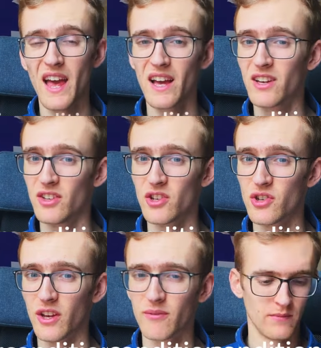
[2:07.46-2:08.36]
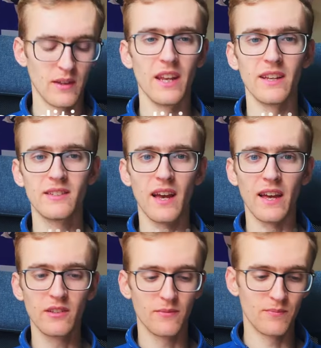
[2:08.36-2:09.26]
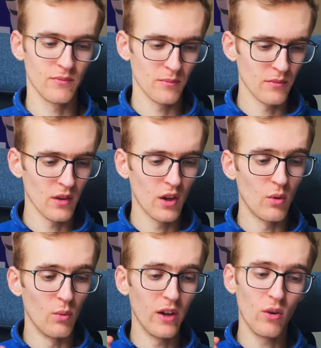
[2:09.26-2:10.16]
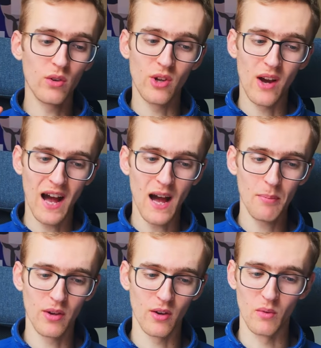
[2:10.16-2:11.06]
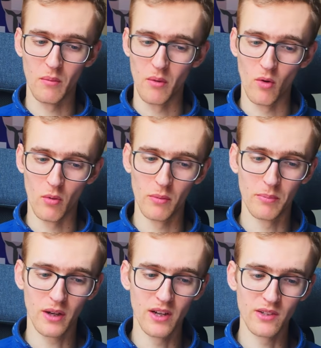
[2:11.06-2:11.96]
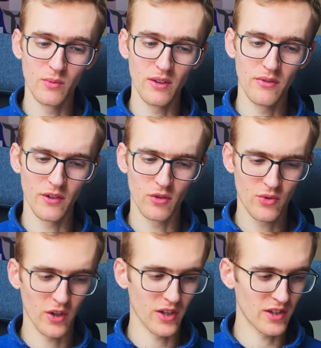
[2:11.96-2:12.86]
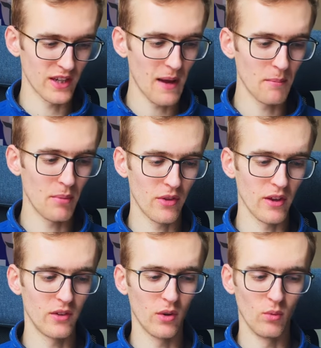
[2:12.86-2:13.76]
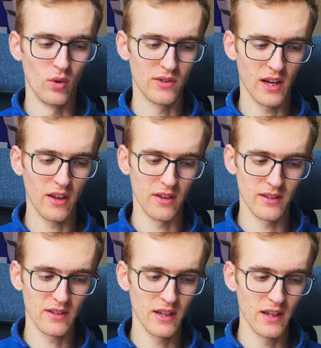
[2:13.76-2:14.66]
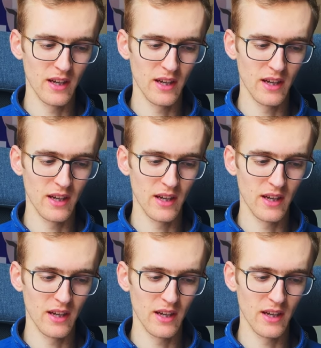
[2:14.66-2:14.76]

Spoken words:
Air Conditioning. And it said, "We're also happier when we're warmer because we feel trust and empathy towards others.